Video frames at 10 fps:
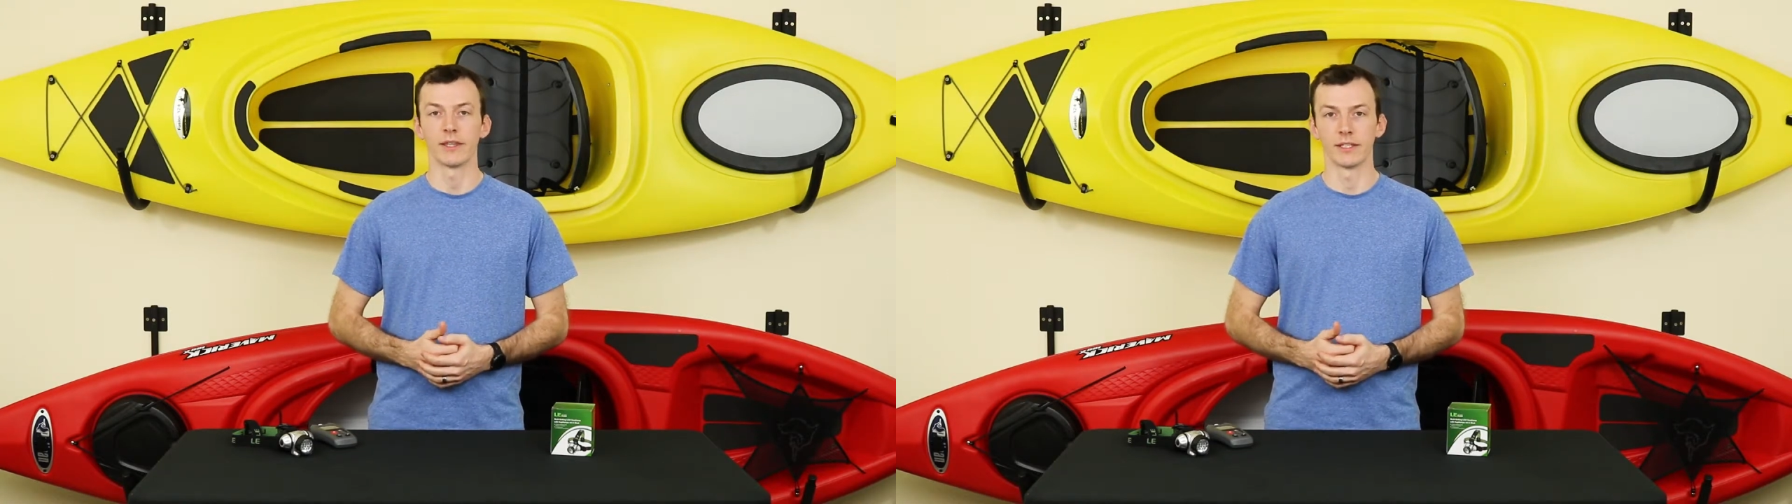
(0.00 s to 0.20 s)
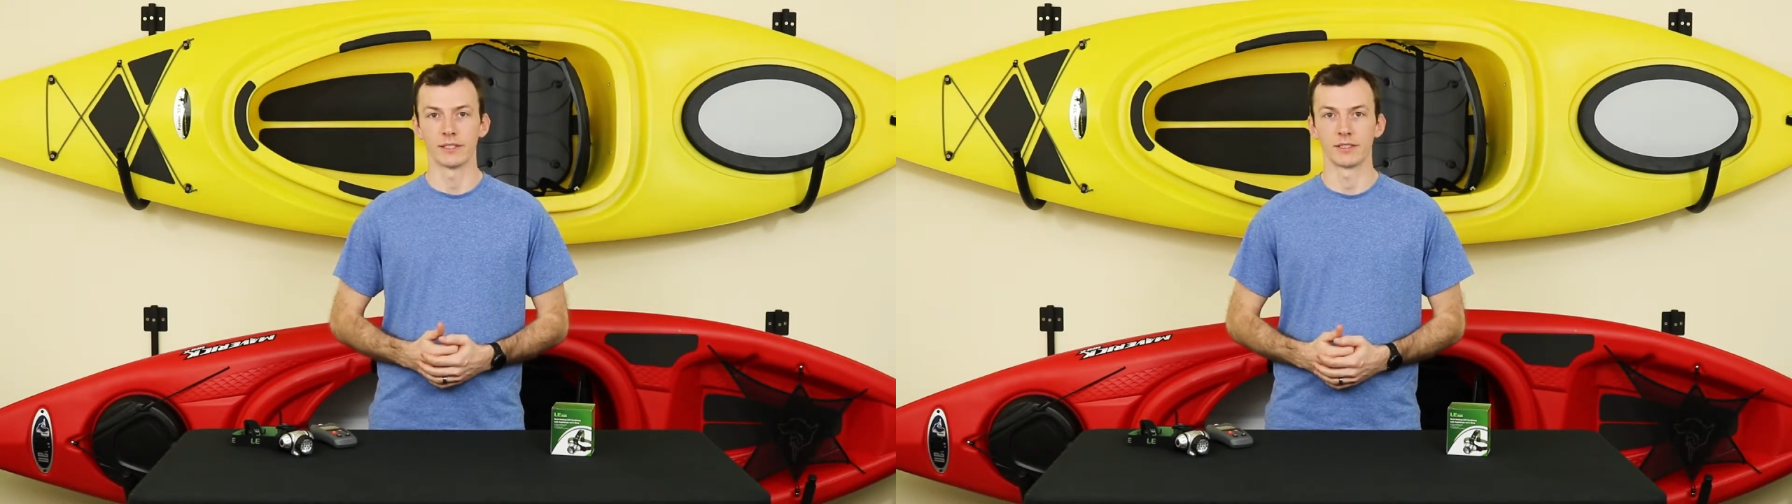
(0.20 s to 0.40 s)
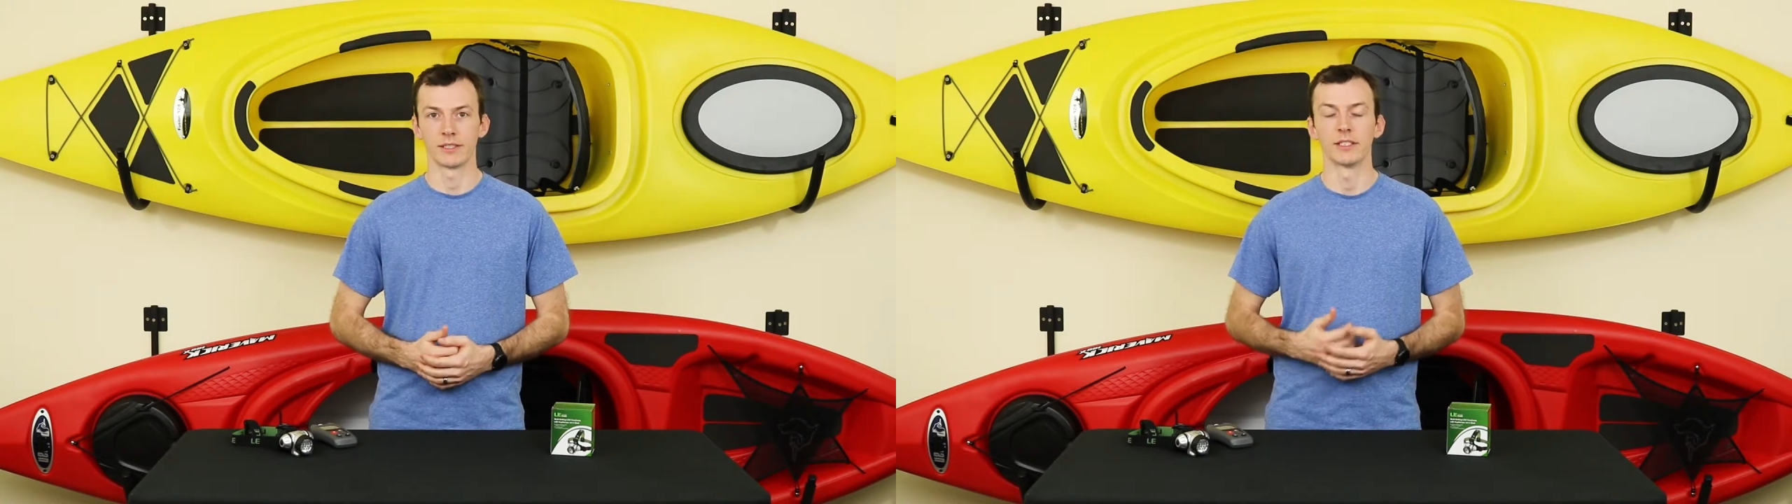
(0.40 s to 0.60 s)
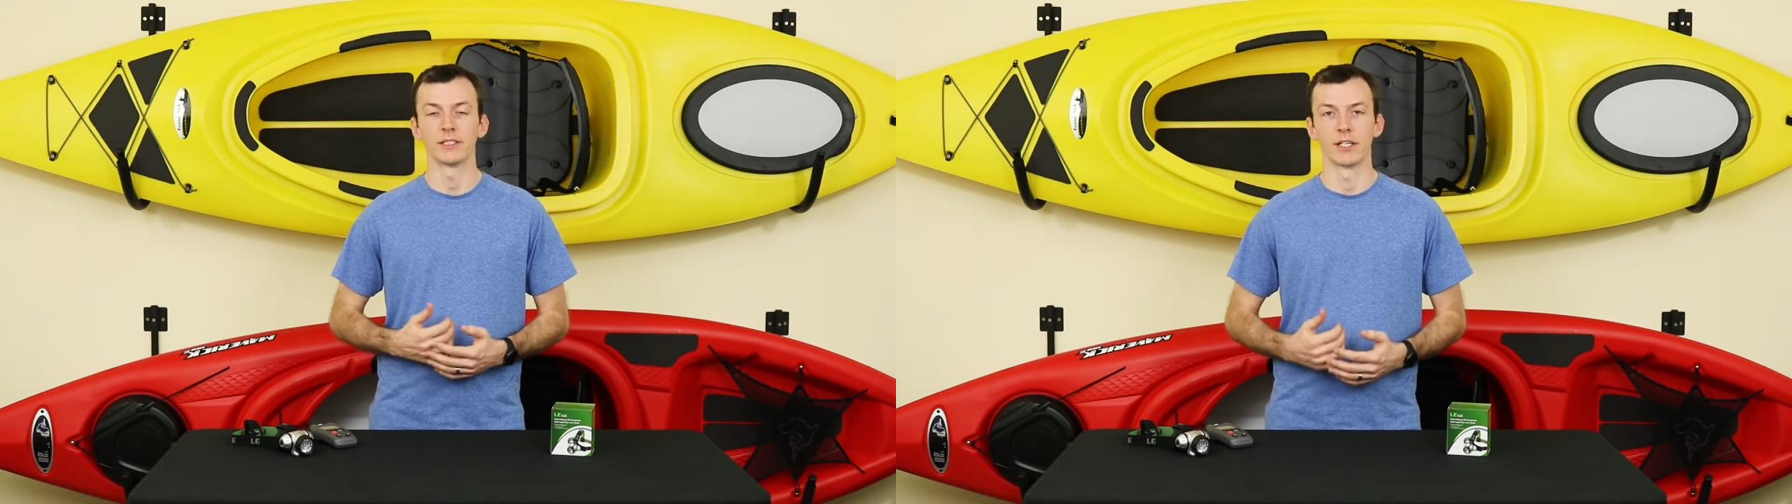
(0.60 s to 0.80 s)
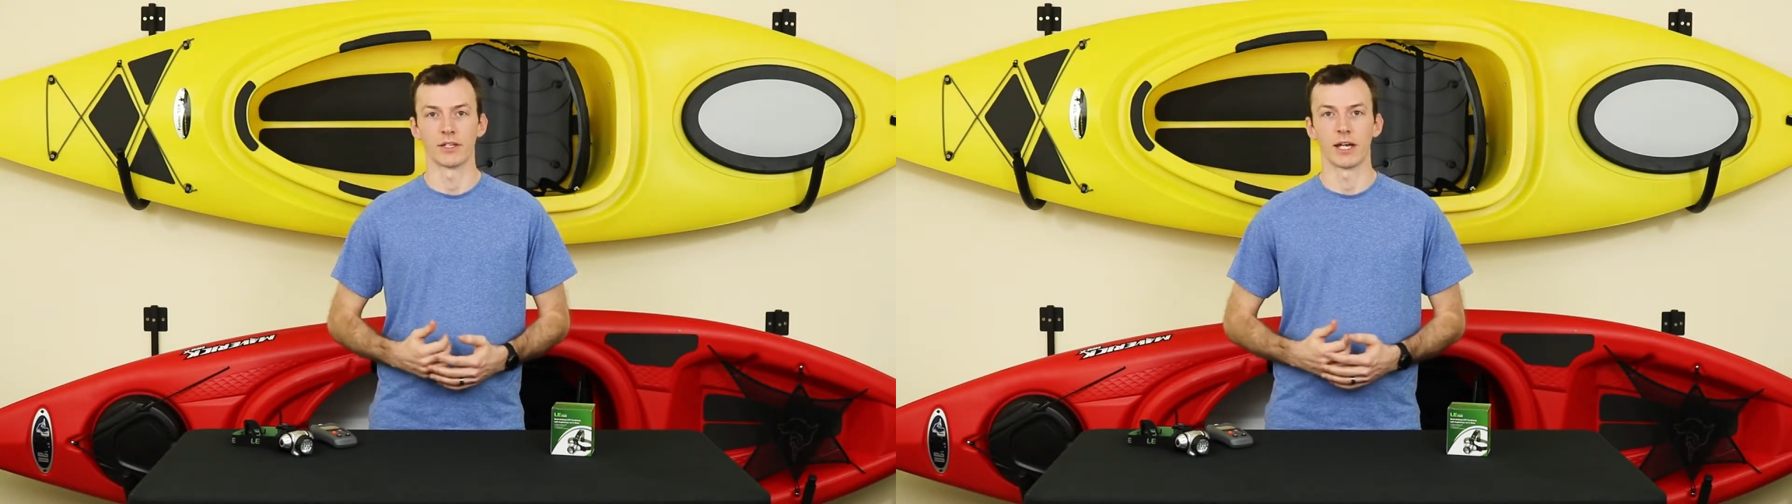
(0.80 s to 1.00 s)
this is
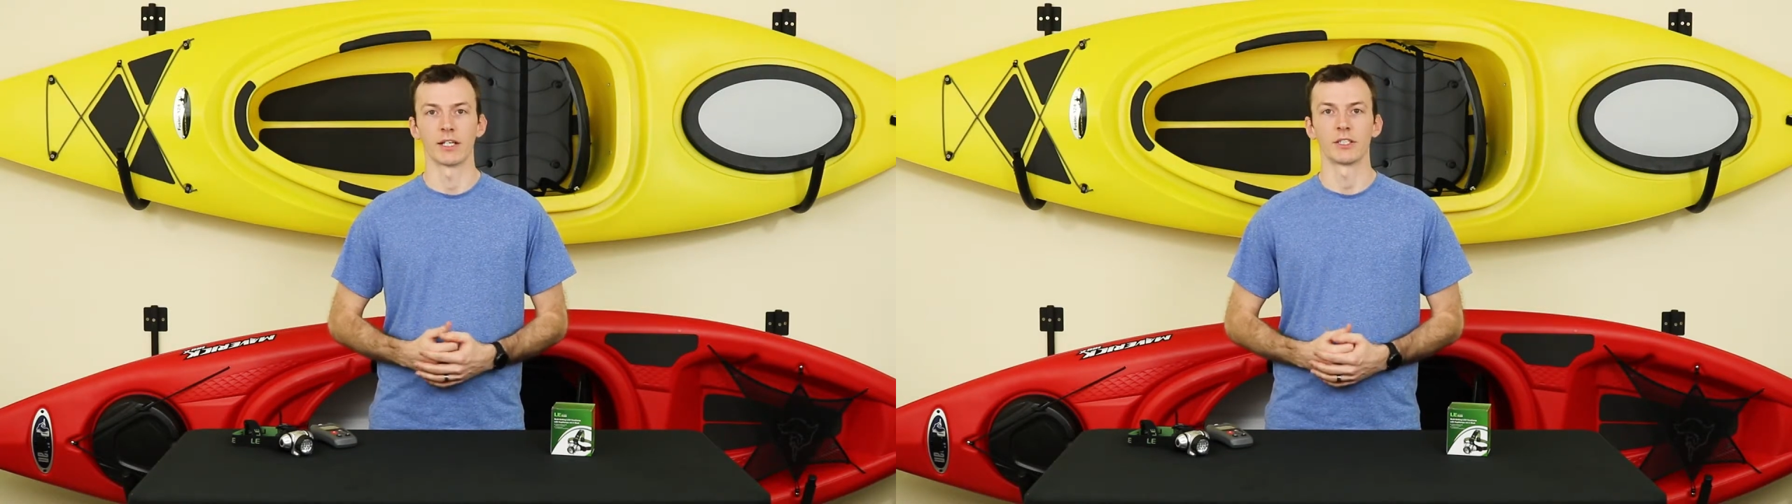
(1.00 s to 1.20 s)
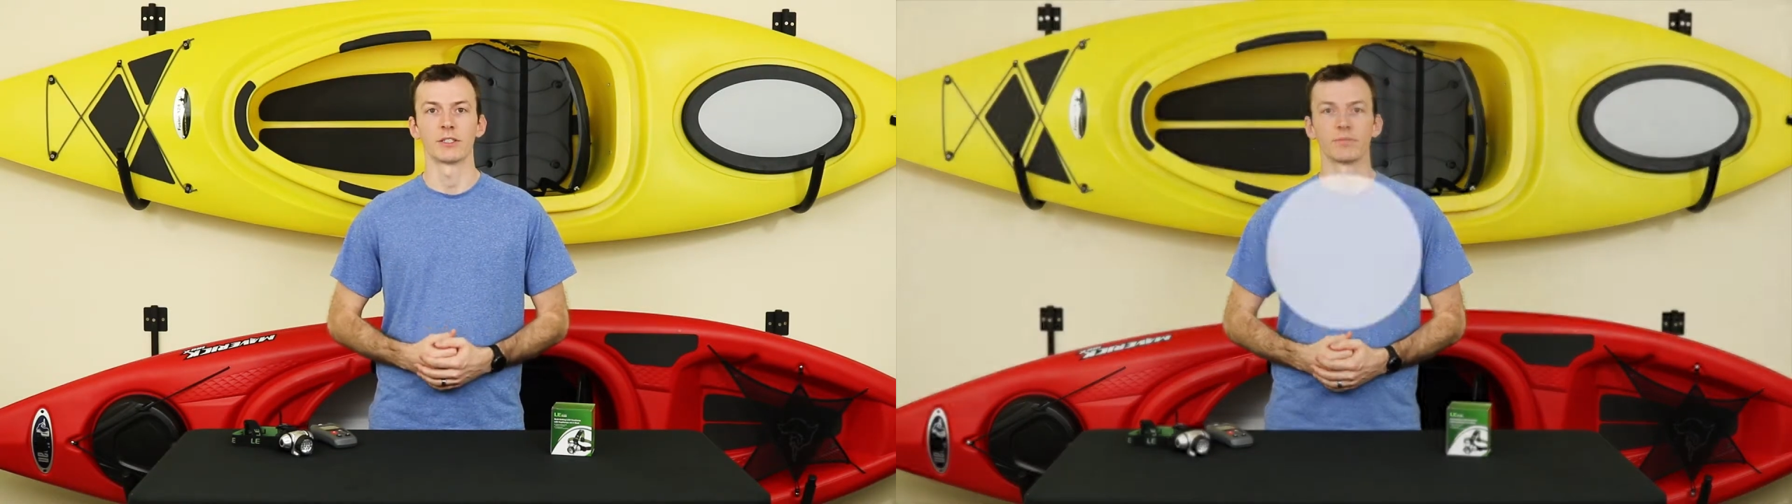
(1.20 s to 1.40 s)
Gear Cache.